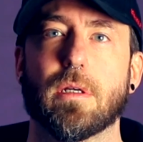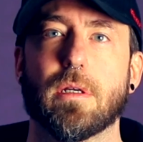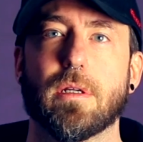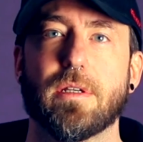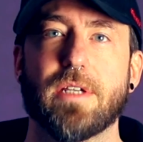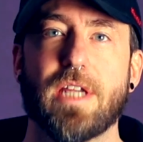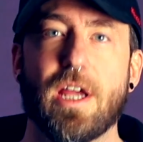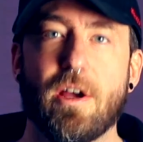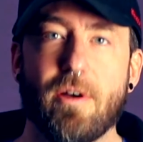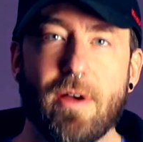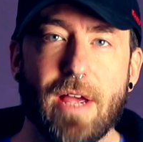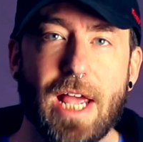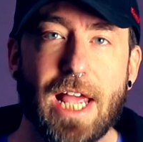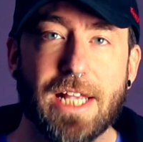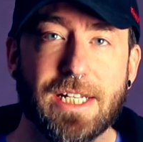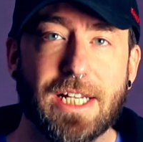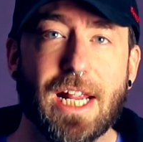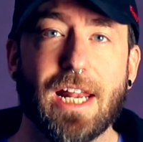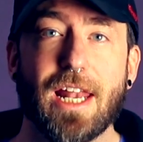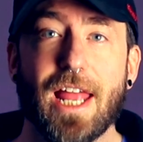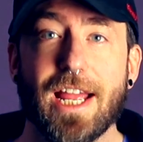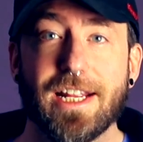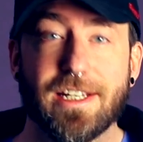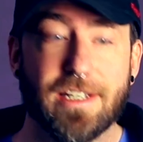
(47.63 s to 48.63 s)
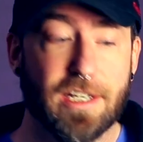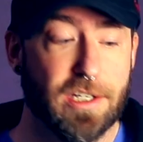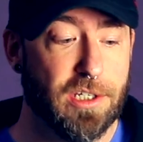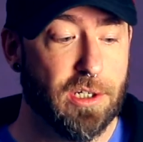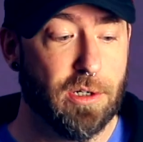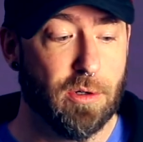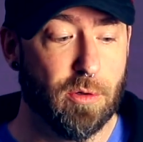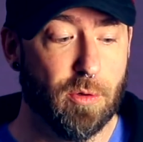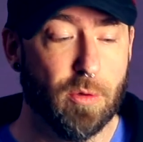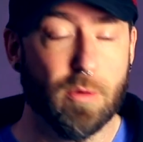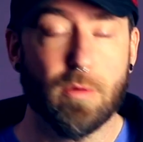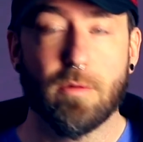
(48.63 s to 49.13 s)
Now, as I like to
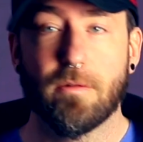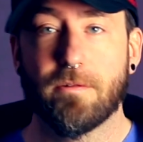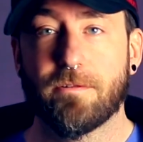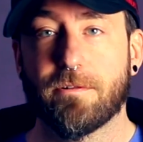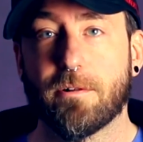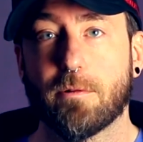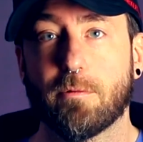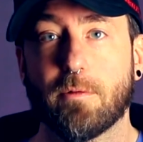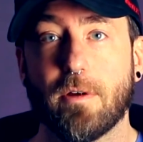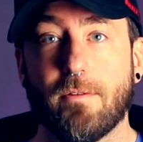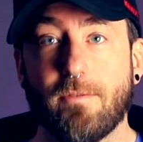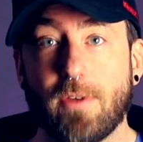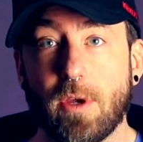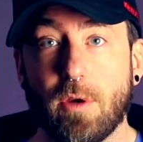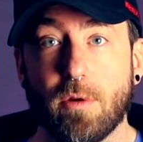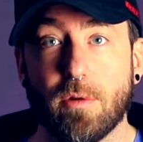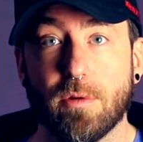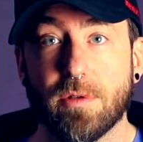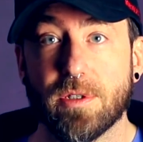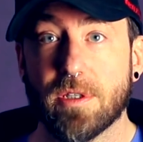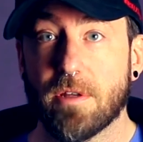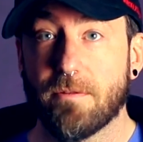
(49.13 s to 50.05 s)
do for reviews,